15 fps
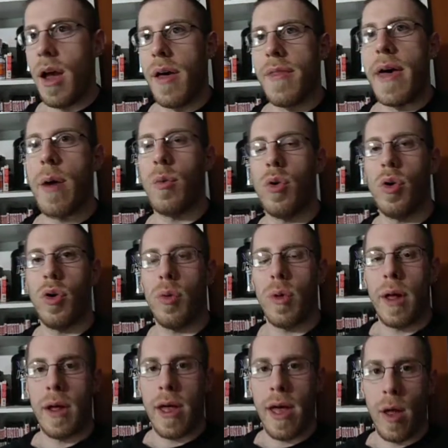That will
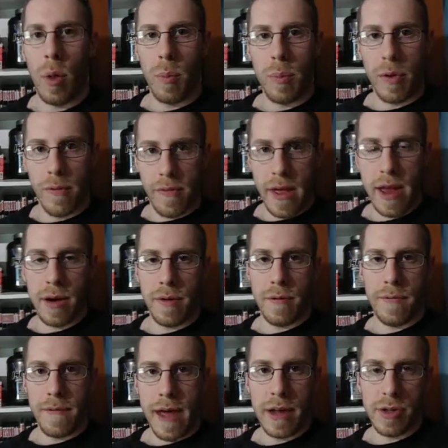help prevent
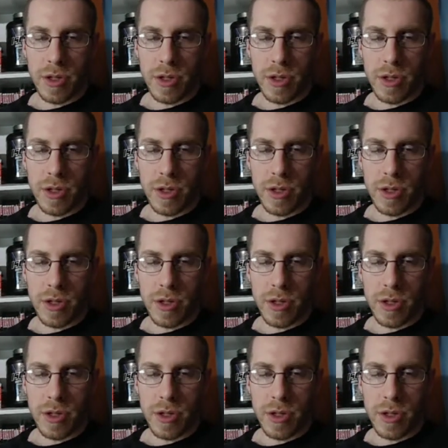fat